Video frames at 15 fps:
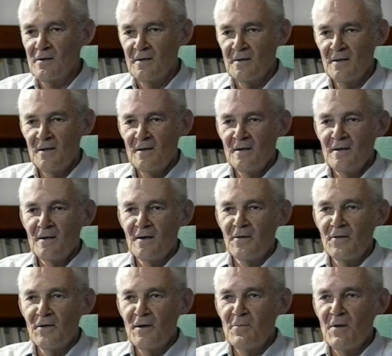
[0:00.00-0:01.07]
Uh,
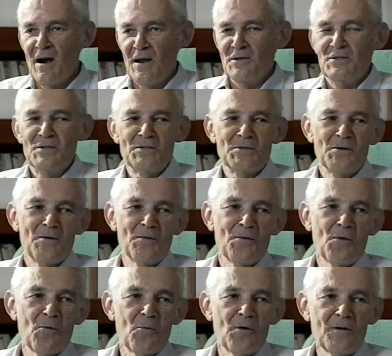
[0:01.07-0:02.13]
And their marriages, you know, the
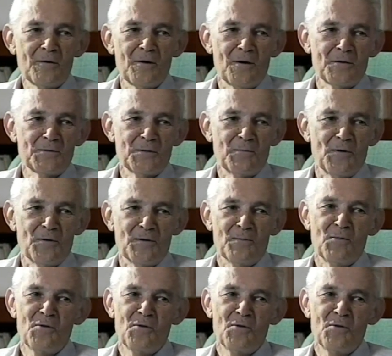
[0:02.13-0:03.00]
whole world talks about them.